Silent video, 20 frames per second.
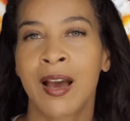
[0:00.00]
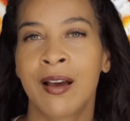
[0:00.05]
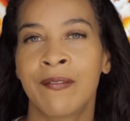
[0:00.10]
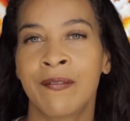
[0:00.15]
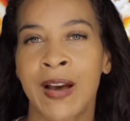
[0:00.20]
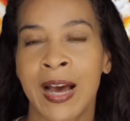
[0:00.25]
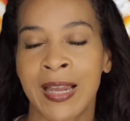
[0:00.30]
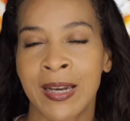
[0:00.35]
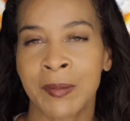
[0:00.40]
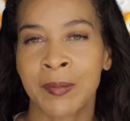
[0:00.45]

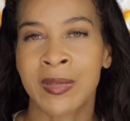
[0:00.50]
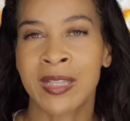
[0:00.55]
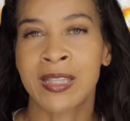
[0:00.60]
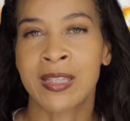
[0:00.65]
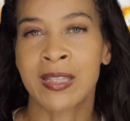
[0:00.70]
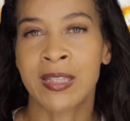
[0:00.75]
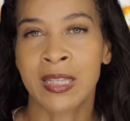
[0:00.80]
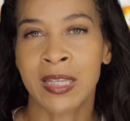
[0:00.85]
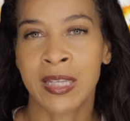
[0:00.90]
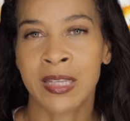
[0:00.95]
vitamin
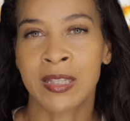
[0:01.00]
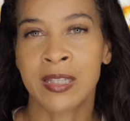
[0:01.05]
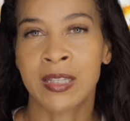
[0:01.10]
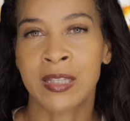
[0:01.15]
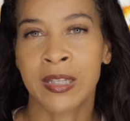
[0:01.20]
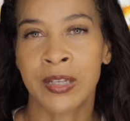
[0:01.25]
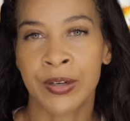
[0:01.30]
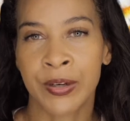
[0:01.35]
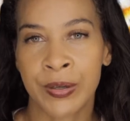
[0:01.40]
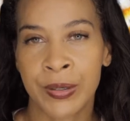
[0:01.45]
C
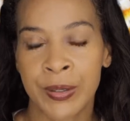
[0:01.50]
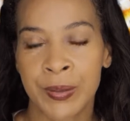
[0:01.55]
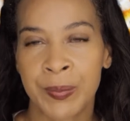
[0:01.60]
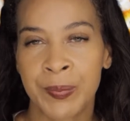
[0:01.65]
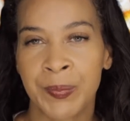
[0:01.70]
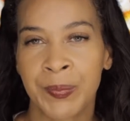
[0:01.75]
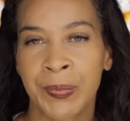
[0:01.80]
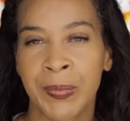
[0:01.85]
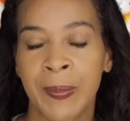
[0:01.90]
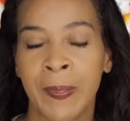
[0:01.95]

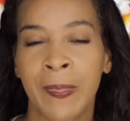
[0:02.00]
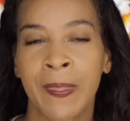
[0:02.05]
serum,